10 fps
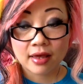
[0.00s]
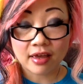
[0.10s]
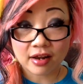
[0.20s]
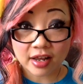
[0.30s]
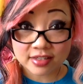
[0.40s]

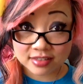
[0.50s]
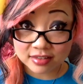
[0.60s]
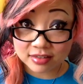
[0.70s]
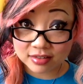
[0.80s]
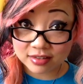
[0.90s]
And I
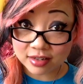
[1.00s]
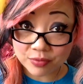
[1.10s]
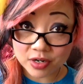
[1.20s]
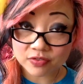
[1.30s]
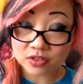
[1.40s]
did get
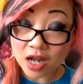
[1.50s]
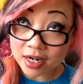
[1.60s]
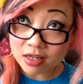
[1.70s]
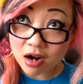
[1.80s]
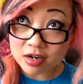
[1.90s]
rid of a
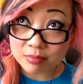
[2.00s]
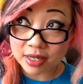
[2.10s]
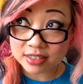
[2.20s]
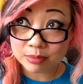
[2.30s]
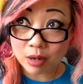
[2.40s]
lot of yarn in
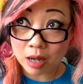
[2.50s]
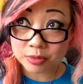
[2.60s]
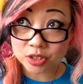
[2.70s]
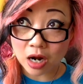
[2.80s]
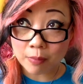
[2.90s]
my Depop
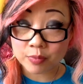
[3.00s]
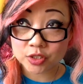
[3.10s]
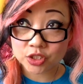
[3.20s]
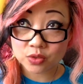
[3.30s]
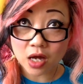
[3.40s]
shop,
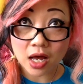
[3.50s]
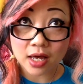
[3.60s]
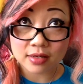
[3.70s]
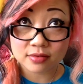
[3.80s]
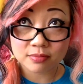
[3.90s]
which you
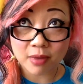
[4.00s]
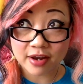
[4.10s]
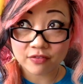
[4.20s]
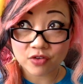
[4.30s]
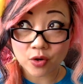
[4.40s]
guys
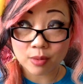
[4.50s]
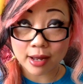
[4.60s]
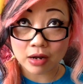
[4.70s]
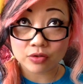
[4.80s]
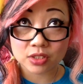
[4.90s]
might have known
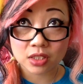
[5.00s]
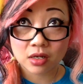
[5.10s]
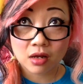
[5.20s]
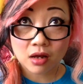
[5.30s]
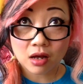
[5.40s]
about.
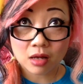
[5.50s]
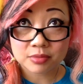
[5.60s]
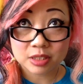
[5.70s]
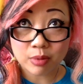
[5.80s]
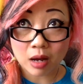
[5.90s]
Um,
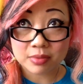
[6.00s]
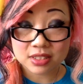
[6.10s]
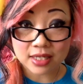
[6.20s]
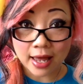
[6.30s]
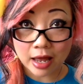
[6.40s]
Depop is
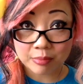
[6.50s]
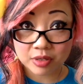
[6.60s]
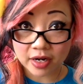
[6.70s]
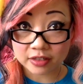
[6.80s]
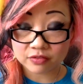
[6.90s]
an app,
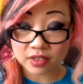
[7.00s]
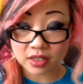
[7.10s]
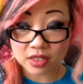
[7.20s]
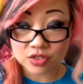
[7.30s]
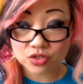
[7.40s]
kind of
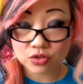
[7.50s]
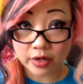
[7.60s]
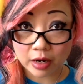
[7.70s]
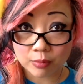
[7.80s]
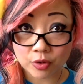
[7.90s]
like
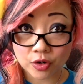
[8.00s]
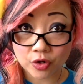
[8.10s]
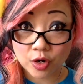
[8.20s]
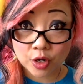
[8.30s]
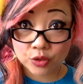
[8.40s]
Instagram, where
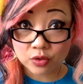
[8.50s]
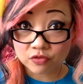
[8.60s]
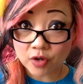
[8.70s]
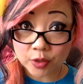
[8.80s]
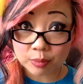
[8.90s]
you can
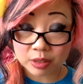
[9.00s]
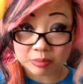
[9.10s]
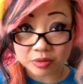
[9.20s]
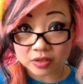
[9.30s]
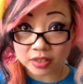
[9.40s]
follow
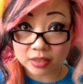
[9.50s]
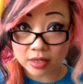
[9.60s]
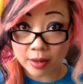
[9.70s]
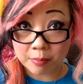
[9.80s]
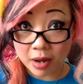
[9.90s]
people and,
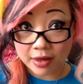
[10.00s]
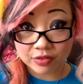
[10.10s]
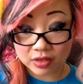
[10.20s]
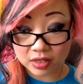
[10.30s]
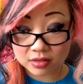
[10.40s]
and buy
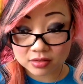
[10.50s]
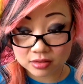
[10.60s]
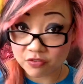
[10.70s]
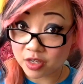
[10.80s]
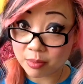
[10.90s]

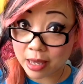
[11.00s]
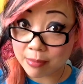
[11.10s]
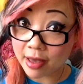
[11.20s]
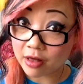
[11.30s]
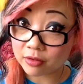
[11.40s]
things via
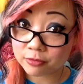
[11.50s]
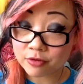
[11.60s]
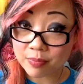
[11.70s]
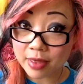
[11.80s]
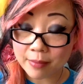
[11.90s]
PayPal
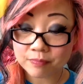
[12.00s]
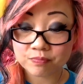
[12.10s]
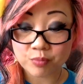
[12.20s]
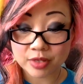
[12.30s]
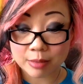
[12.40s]
from them
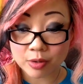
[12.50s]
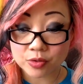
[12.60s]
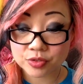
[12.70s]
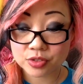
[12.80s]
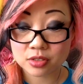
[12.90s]
when they
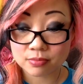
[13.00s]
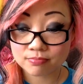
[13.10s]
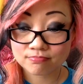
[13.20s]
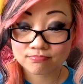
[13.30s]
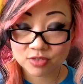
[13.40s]
post
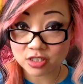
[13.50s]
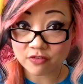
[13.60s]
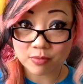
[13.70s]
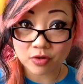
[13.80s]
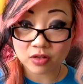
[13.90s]
stuff
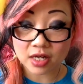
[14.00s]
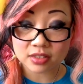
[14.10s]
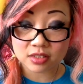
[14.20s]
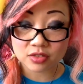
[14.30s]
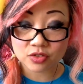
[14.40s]
from their
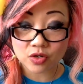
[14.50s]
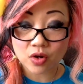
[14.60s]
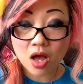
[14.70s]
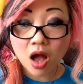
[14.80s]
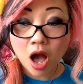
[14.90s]
closets. So
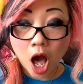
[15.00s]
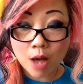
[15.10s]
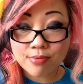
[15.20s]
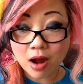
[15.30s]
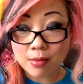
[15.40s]

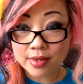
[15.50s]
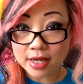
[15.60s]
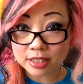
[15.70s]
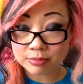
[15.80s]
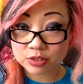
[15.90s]
I'll probably
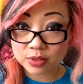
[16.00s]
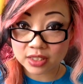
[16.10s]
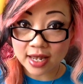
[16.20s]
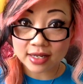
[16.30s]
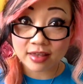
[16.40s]
end up doing
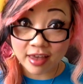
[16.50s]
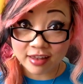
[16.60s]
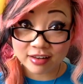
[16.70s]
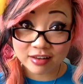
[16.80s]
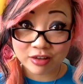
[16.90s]
that
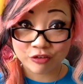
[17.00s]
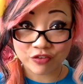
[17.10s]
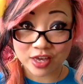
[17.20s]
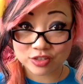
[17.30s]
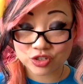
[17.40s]
again,
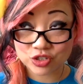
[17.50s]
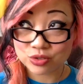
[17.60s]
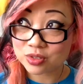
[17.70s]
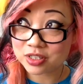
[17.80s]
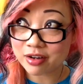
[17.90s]
phase
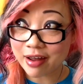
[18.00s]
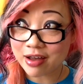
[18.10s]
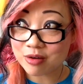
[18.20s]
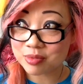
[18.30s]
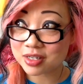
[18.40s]
two clear
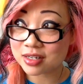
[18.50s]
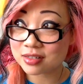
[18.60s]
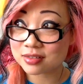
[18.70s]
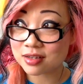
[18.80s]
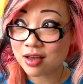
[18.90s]
out,
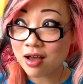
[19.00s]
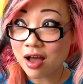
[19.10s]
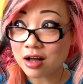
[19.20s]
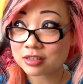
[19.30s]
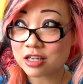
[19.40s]
because
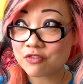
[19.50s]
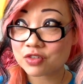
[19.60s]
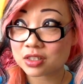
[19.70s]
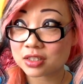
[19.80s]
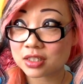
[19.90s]
I'll
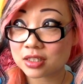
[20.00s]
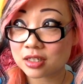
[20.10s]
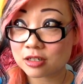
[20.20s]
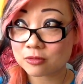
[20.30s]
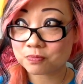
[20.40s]
definitely,
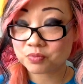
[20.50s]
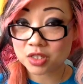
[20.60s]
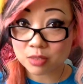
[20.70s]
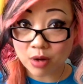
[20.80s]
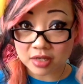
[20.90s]
um,
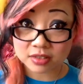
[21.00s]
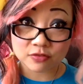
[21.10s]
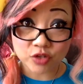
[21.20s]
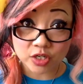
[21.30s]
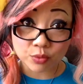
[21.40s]
in the process
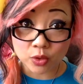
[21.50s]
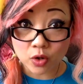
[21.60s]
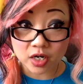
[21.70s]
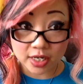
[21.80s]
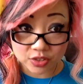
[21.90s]
of trying to
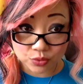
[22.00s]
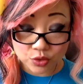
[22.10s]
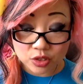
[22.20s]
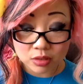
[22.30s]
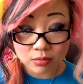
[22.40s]
reorganize the
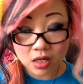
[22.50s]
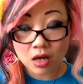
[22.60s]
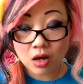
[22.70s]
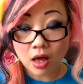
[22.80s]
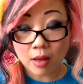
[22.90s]
room,
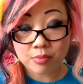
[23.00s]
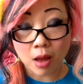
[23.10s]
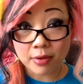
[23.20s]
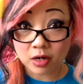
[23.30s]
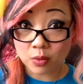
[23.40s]
I'm
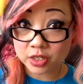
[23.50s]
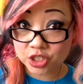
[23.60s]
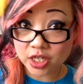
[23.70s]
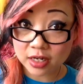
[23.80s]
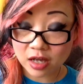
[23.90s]
probably going to want to
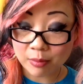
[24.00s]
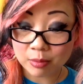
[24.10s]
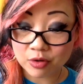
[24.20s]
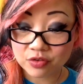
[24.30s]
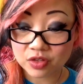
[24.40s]
shed a couple
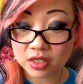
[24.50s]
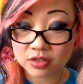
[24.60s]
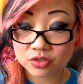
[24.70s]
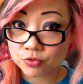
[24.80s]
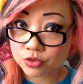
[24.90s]
more
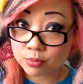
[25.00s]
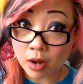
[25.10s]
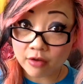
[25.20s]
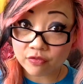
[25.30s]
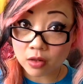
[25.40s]
things. You should
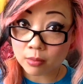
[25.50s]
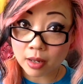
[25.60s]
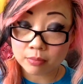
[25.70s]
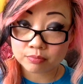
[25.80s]
probably follow my